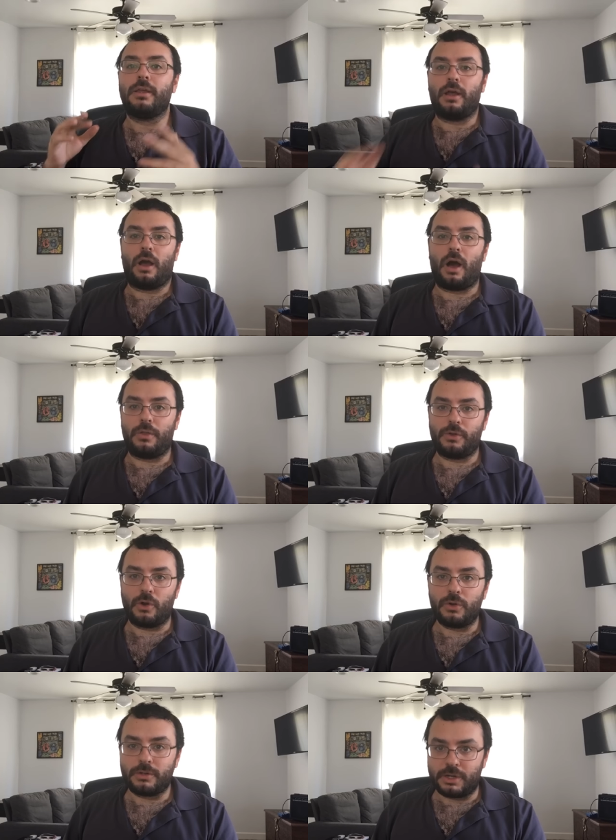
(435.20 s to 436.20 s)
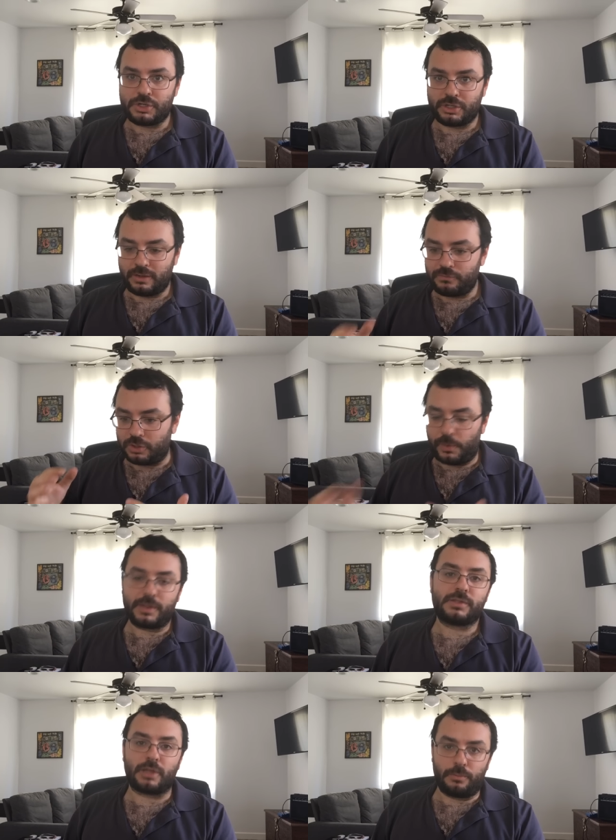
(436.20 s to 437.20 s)
on their own initiative doing
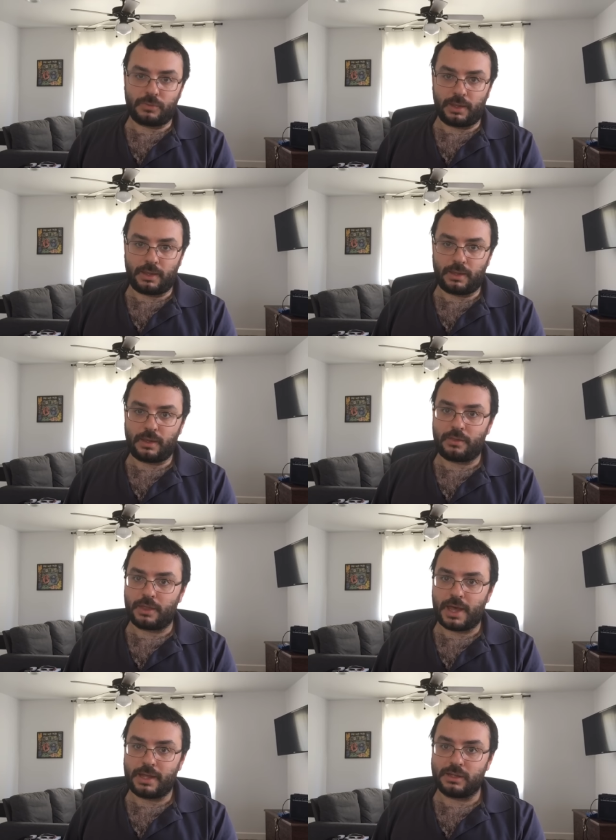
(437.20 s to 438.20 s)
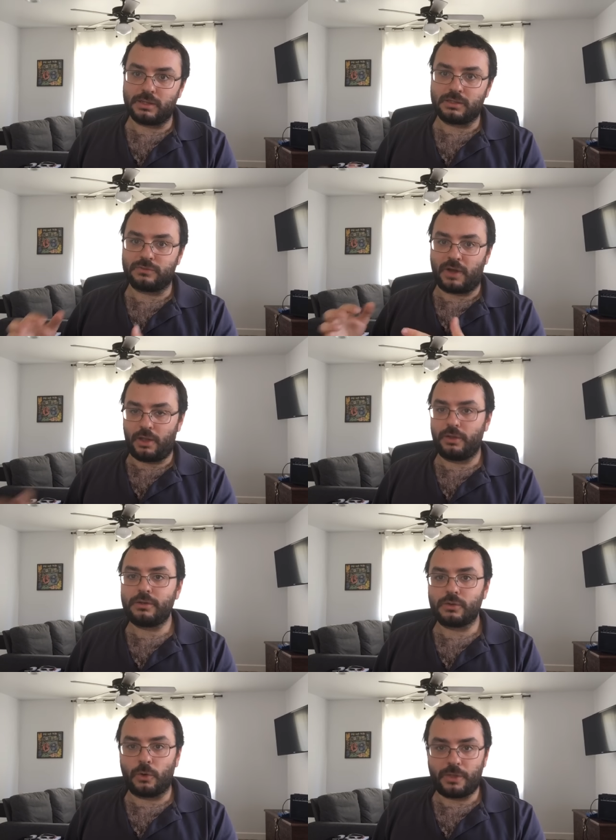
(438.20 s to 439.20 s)
something that is violent
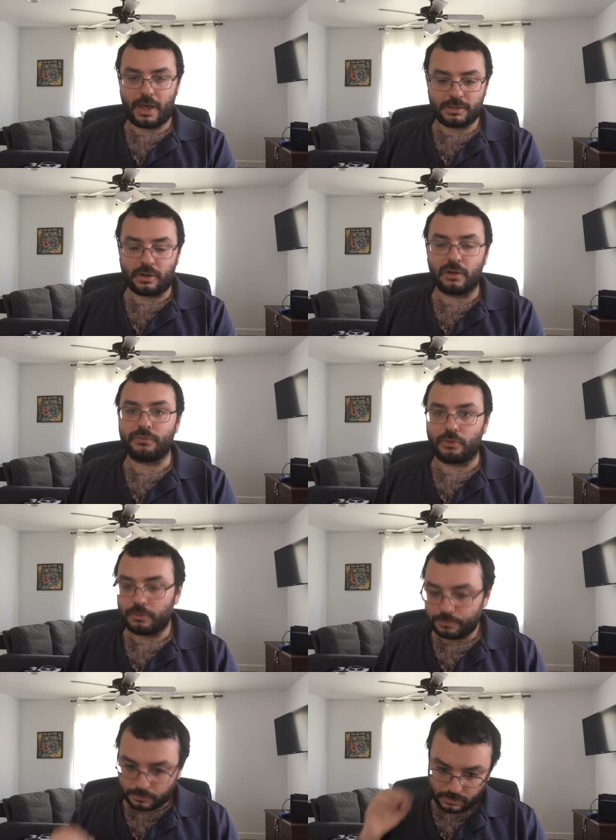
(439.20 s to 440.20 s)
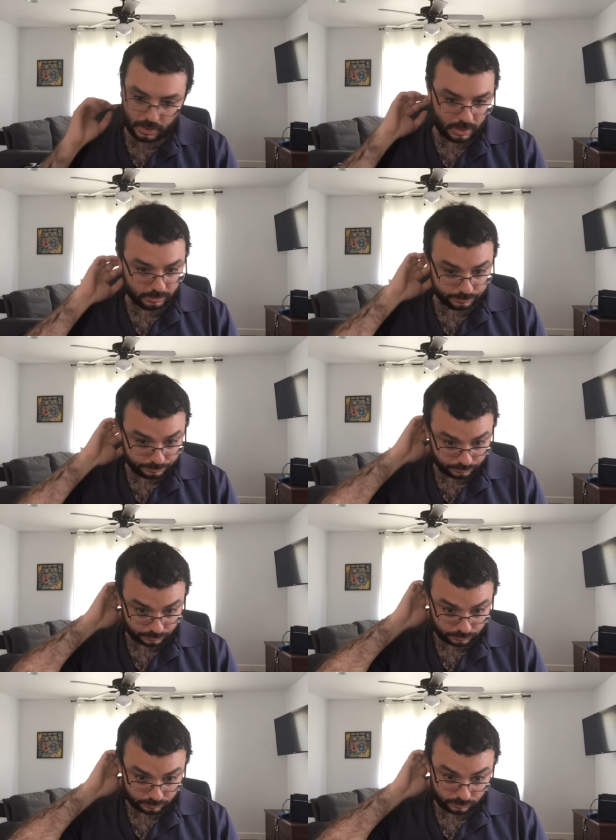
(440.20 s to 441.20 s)
or that is harmful. Um,
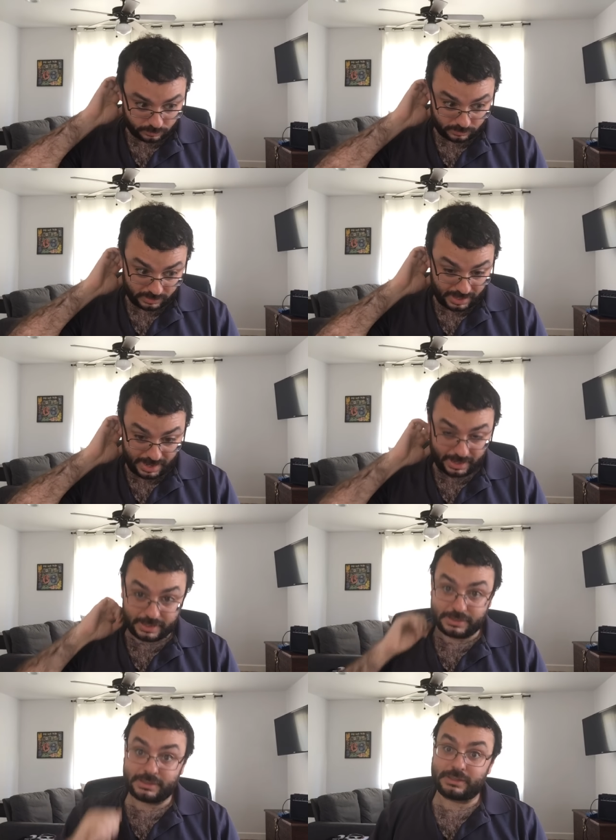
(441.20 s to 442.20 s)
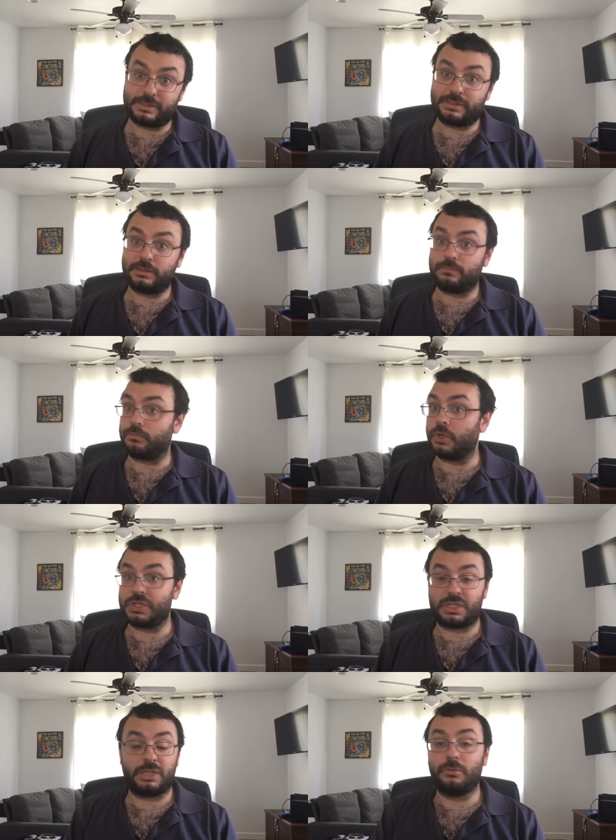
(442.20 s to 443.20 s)
and there's a
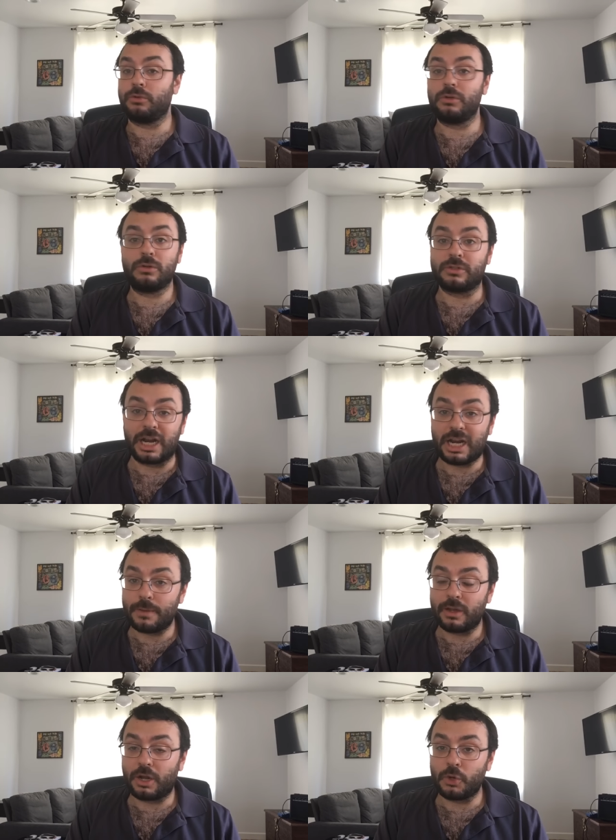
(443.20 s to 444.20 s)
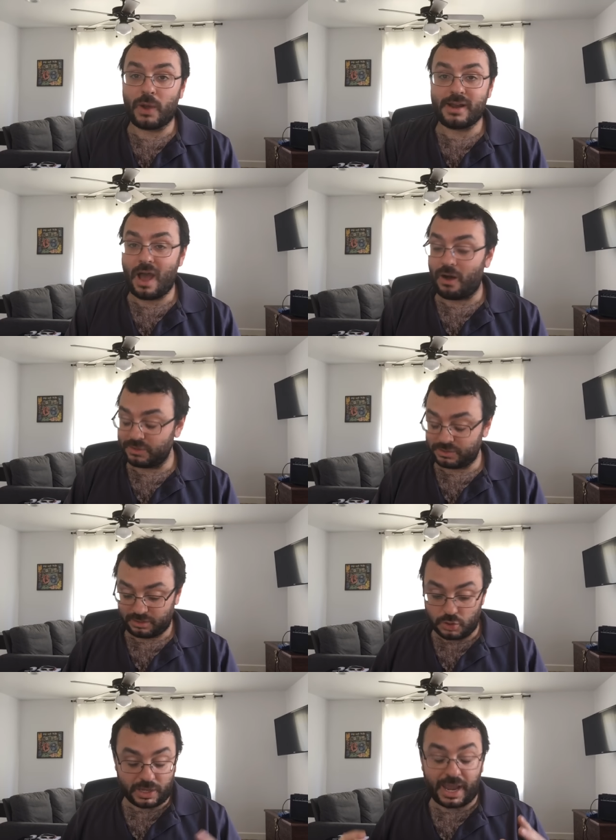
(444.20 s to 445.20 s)
similar dynamic underway now. Obviously,
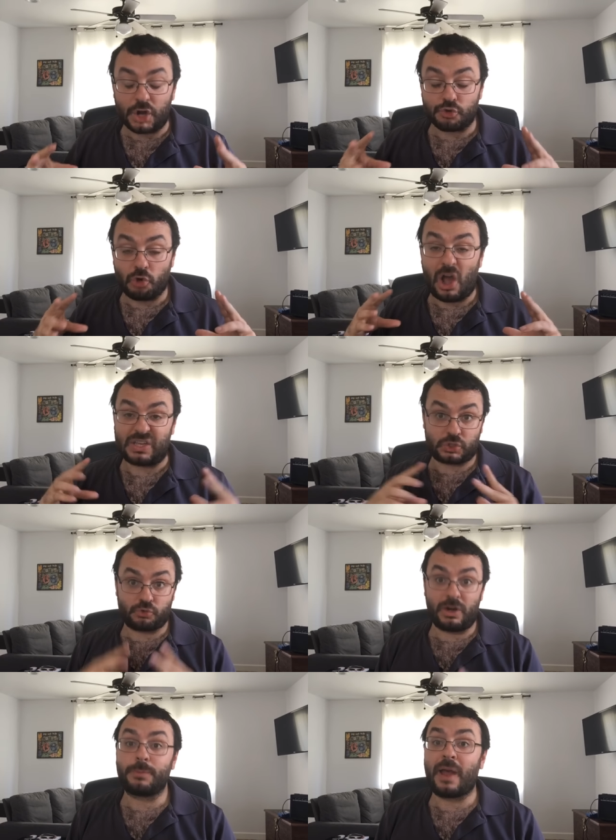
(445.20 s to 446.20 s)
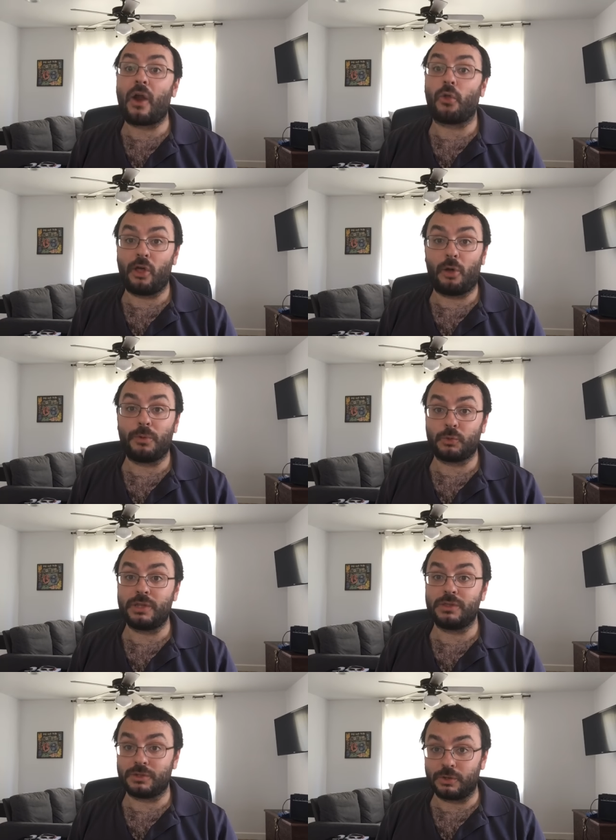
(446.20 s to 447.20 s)
you can't draw a strict parallel between
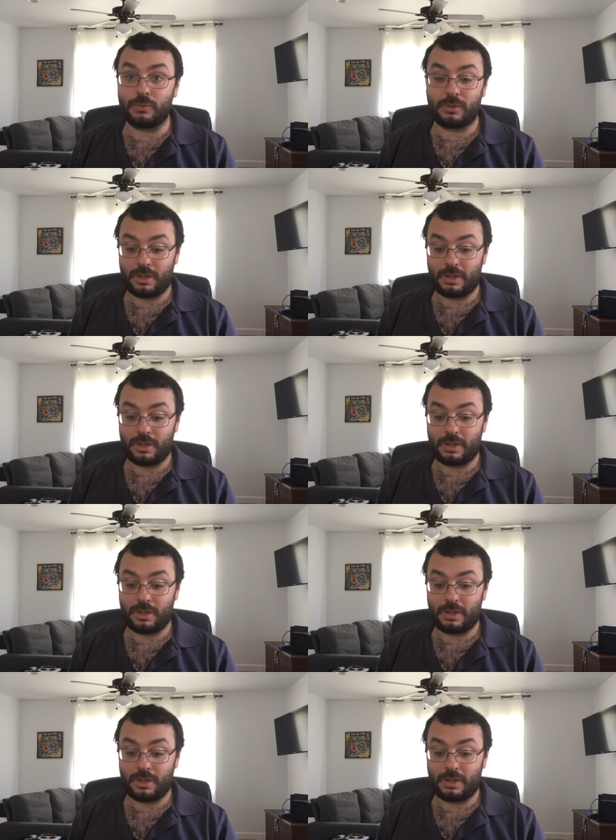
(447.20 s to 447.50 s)
the two.